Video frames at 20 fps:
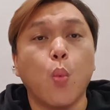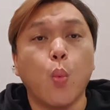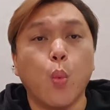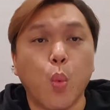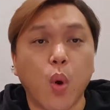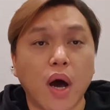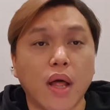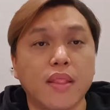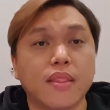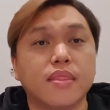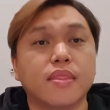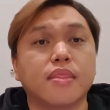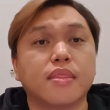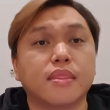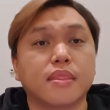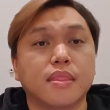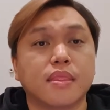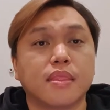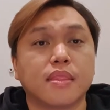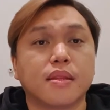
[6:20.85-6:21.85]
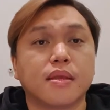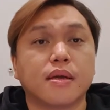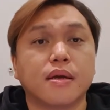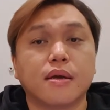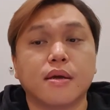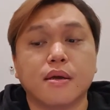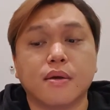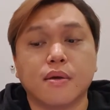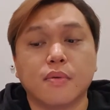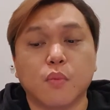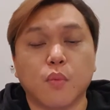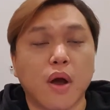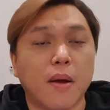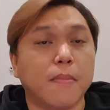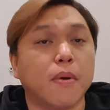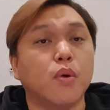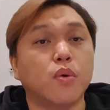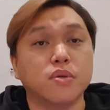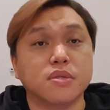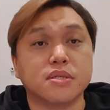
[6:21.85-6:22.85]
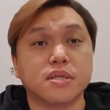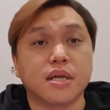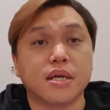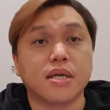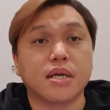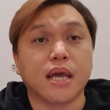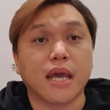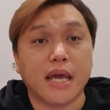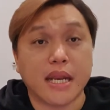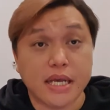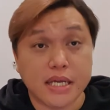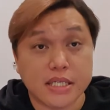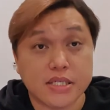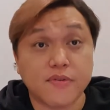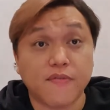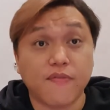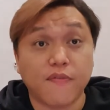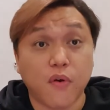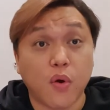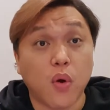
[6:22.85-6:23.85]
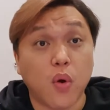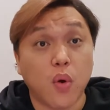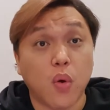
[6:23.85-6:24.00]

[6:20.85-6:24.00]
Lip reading: what web hosting it is for.